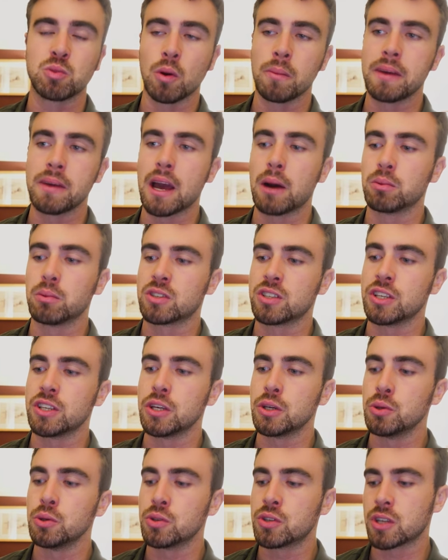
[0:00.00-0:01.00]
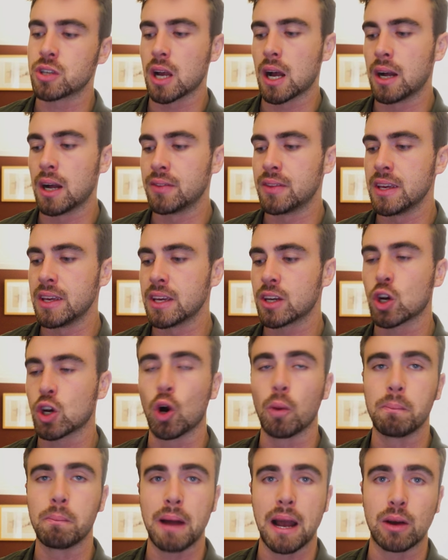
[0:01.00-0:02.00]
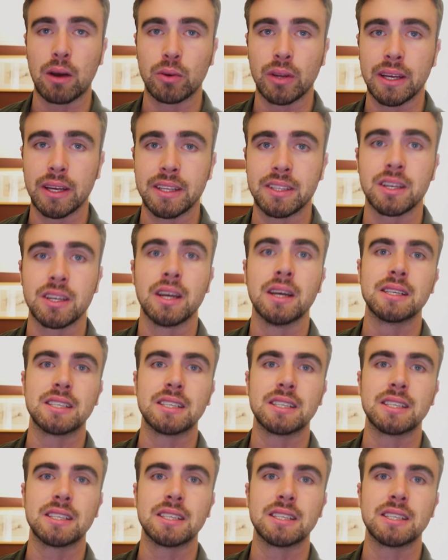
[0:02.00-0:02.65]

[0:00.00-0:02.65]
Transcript: won't be able to use the compounded